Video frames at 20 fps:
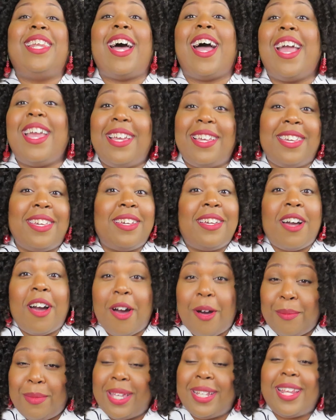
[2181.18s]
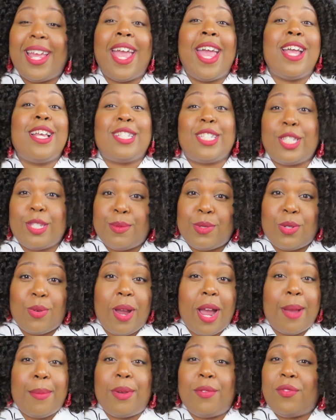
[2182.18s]
like, comment, and
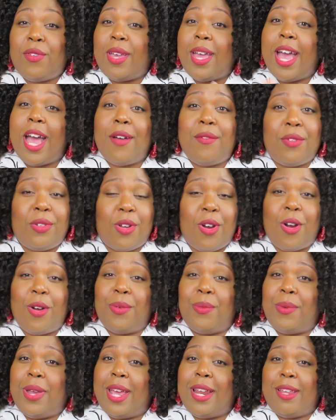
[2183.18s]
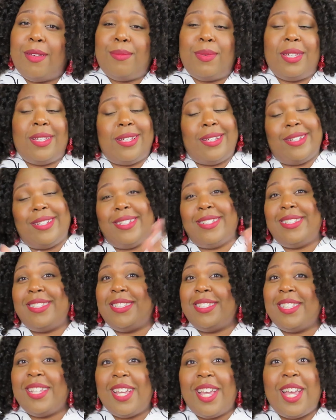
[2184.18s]
subscribe if you haven't already
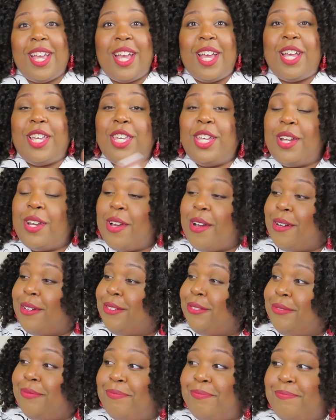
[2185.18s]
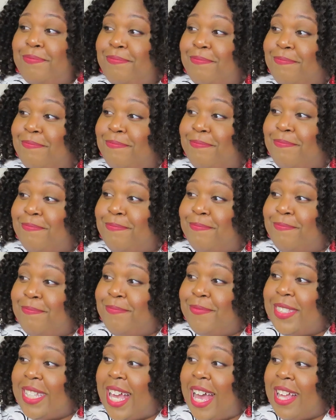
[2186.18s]
because, you know,
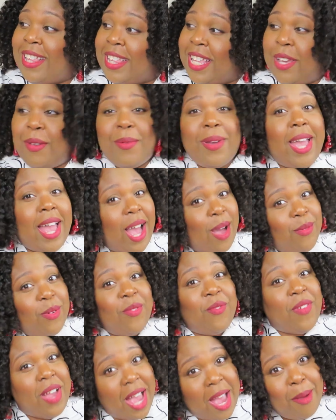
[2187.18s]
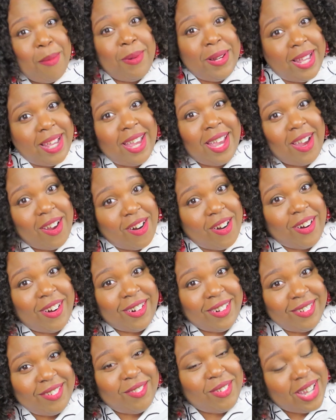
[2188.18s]
I think we have a family
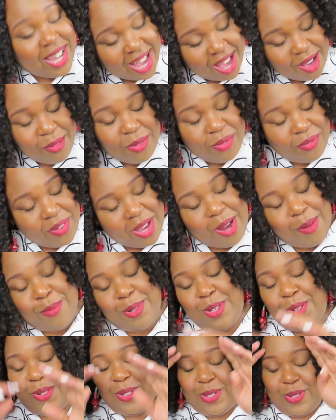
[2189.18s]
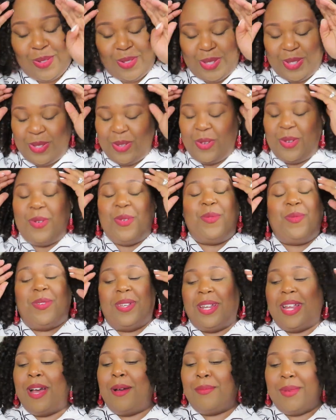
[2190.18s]
here. We have a family on YouTube,
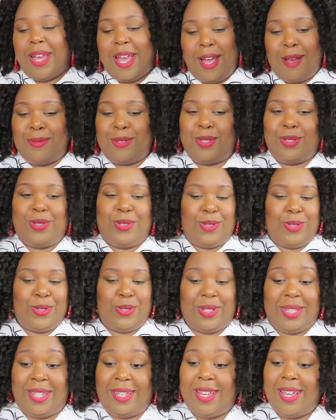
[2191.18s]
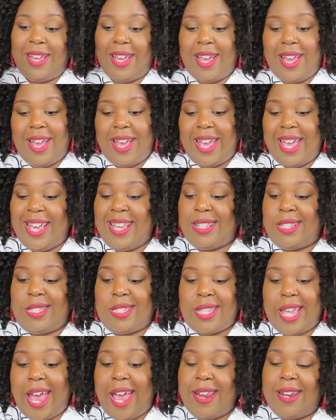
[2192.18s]
and I'm absolutely
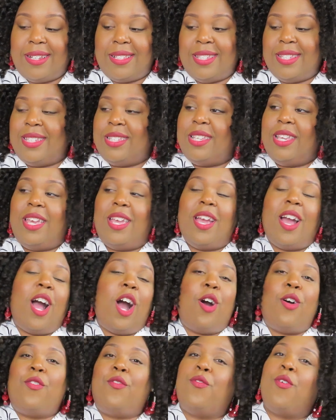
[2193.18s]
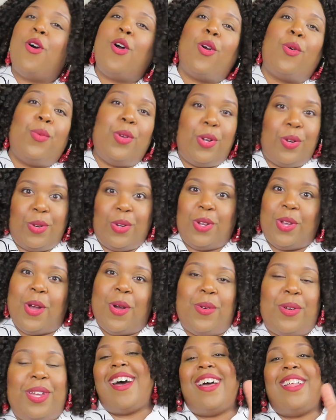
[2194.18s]
ecstatic to see how far we're going to
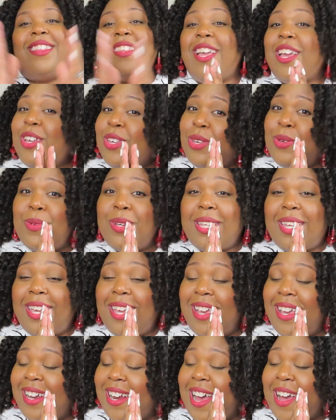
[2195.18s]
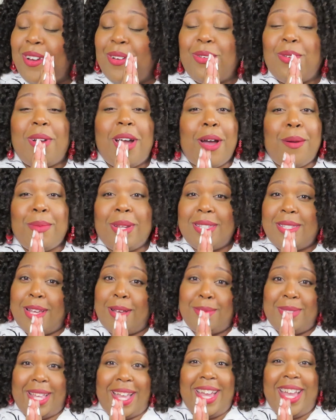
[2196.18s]
go. I thank you again. I don't know how many
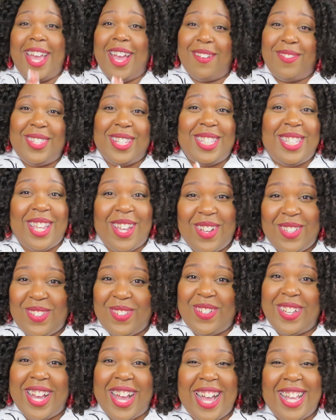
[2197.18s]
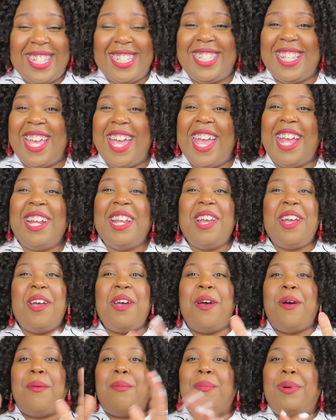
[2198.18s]
times I have to tell you guys that.
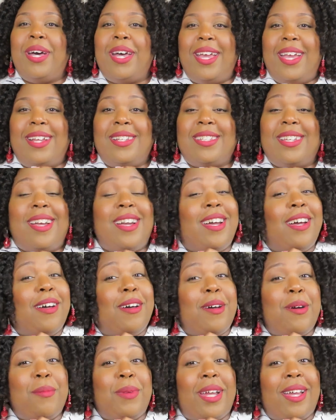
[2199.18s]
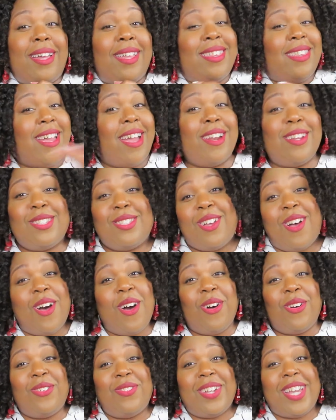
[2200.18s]
But um, that is
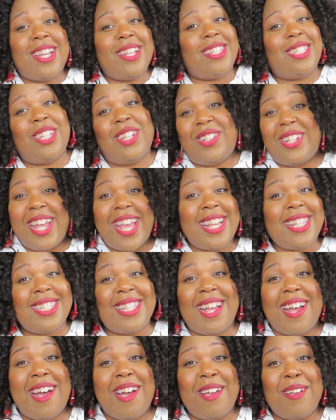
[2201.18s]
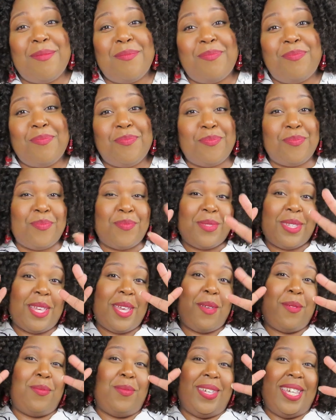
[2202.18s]
all. Until next time,
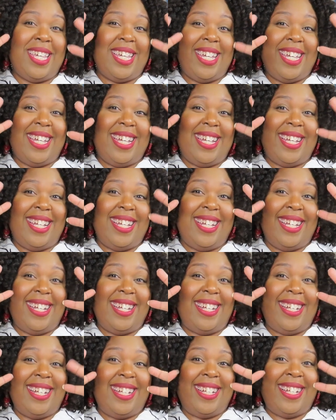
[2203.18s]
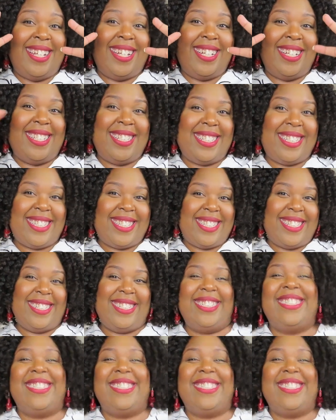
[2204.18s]
peace.